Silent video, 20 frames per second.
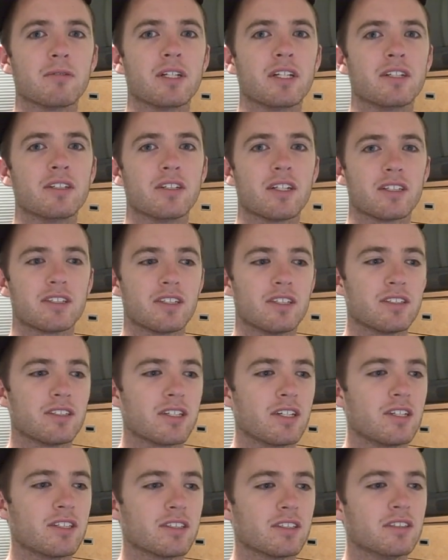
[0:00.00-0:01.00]
an internet
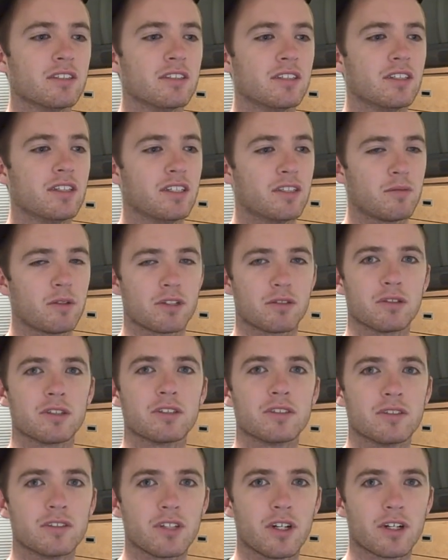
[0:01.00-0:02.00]
sensation, especially
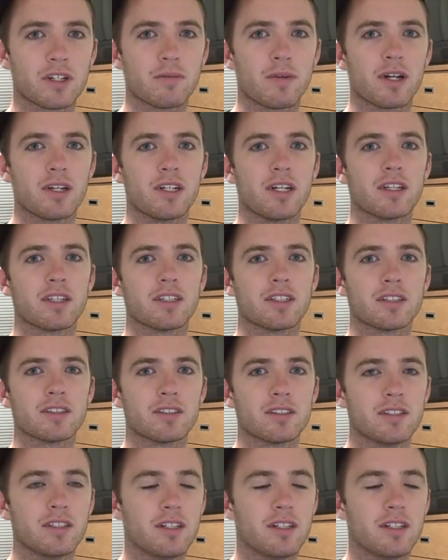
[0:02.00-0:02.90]
talking about nothing.